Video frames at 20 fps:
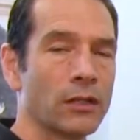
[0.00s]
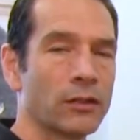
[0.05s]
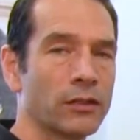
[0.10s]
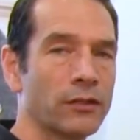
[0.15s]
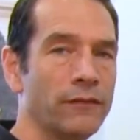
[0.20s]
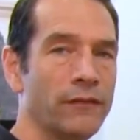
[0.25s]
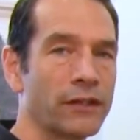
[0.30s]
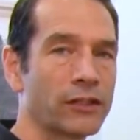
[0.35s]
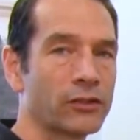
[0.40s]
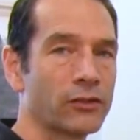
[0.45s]

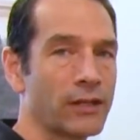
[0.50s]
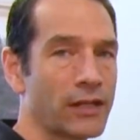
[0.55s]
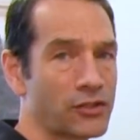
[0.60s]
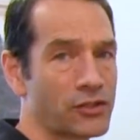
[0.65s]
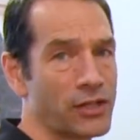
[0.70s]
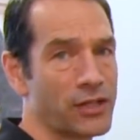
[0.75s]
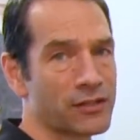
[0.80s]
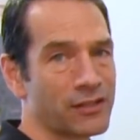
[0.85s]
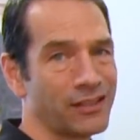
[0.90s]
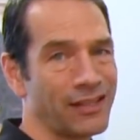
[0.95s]
The Victor
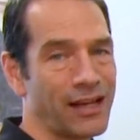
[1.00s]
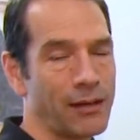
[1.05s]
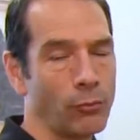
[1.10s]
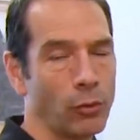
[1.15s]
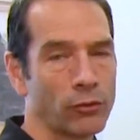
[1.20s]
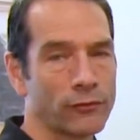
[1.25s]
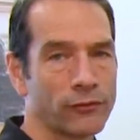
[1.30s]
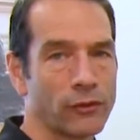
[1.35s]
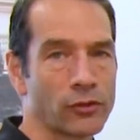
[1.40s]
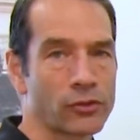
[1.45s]
actually has a lot
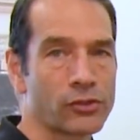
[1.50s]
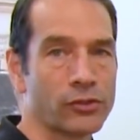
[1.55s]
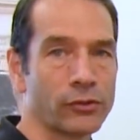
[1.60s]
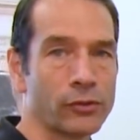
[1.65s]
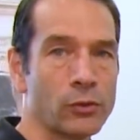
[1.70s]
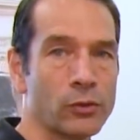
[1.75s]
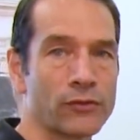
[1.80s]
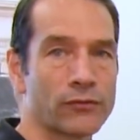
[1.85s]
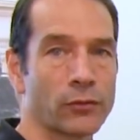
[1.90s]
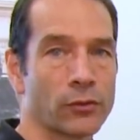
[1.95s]
more functional
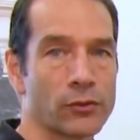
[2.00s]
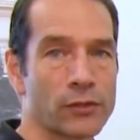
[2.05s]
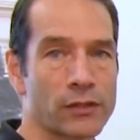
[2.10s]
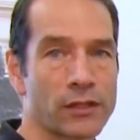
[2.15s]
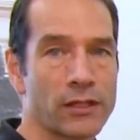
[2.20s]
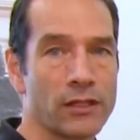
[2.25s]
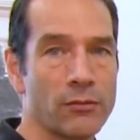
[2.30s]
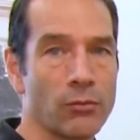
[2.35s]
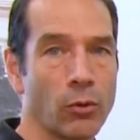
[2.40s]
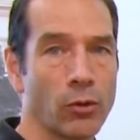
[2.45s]
use for its
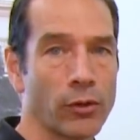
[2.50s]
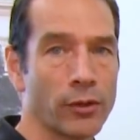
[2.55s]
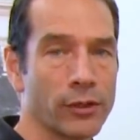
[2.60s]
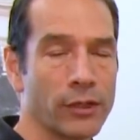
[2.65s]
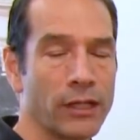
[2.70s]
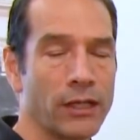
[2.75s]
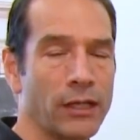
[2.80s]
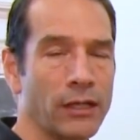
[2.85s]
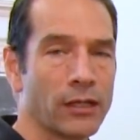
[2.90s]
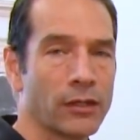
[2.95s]

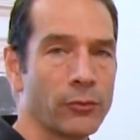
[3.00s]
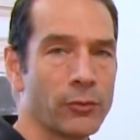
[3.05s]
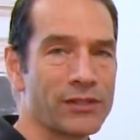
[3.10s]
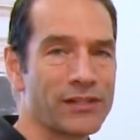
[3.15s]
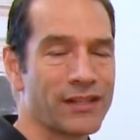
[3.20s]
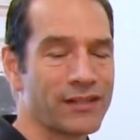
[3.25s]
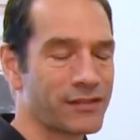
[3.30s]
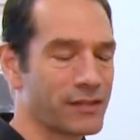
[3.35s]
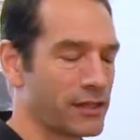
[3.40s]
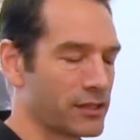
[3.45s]
keyboard. The
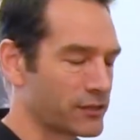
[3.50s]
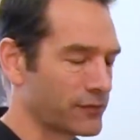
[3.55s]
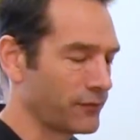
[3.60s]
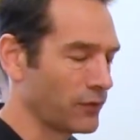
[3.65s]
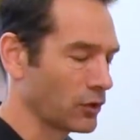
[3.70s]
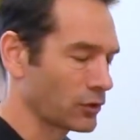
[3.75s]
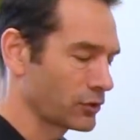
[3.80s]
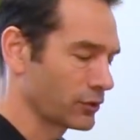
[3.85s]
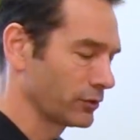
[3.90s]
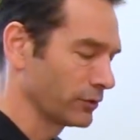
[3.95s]
reason I say it's
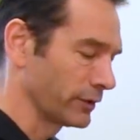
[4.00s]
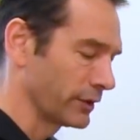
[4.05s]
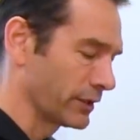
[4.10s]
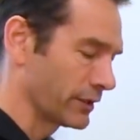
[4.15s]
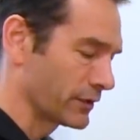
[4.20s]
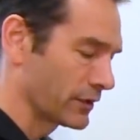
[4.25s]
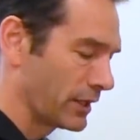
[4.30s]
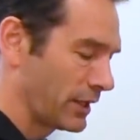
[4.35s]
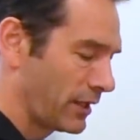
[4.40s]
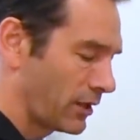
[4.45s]
functional
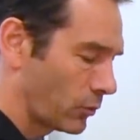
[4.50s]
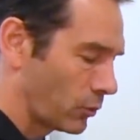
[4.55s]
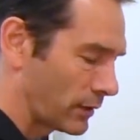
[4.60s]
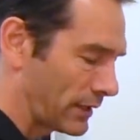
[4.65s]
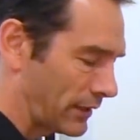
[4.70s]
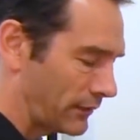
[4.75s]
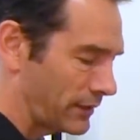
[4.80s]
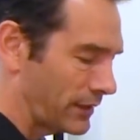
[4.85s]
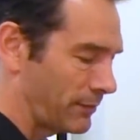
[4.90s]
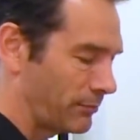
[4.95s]
is,
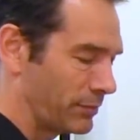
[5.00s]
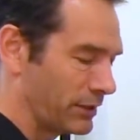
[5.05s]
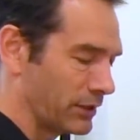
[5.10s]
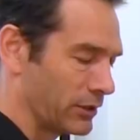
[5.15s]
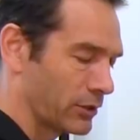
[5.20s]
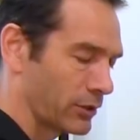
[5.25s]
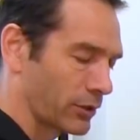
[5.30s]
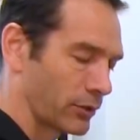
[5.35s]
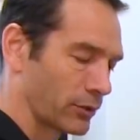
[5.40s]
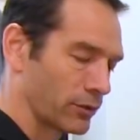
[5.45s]
without that
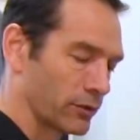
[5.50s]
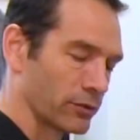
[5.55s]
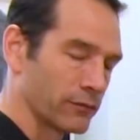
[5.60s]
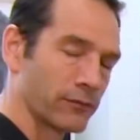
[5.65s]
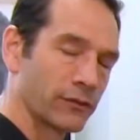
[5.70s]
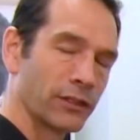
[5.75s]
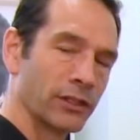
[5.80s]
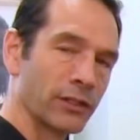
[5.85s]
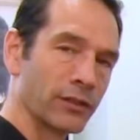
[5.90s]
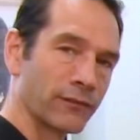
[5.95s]
big
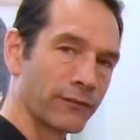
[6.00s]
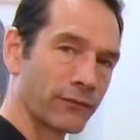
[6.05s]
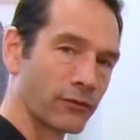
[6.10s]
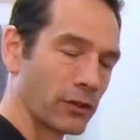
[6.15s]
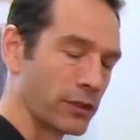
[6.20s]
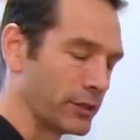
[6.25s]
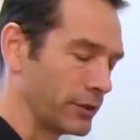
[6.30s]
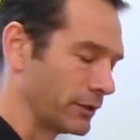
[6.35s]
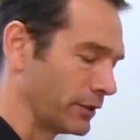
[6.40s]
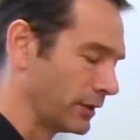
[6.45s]
curve in the
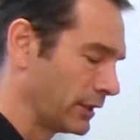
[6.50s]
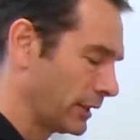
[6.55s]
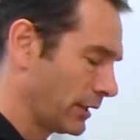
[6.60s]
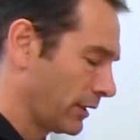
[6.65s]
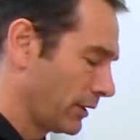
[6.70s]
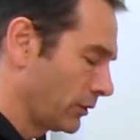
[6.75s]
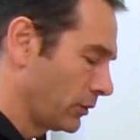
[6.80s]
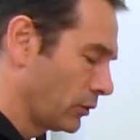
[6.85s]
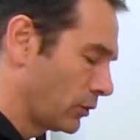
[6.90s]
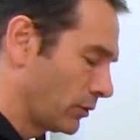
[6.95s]
front,
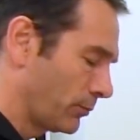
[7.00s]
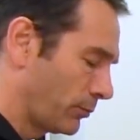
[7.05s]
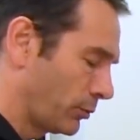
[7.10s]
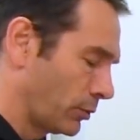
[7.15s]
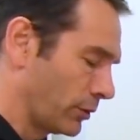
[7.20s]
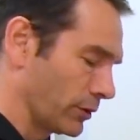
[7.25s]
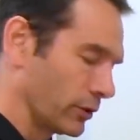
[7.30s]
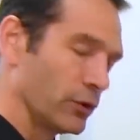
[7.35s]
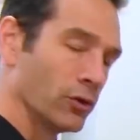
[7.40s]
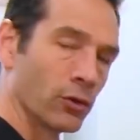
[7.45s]
you could
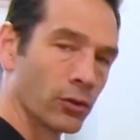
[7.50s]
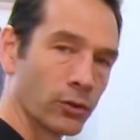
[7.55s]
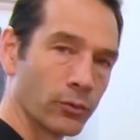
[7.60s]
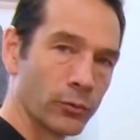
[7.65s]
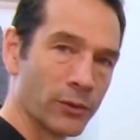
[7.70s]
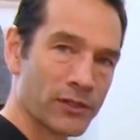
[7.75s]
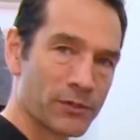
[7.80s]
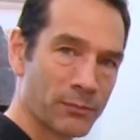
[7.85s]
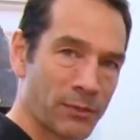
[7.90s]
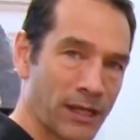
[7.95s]
put your
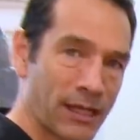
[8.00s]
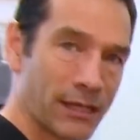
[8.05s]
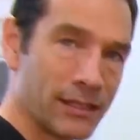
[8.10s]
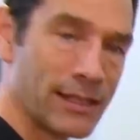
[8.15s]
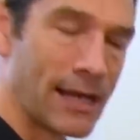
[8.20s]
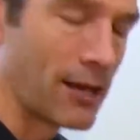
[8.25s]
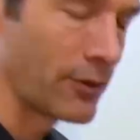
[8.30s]
wrist pad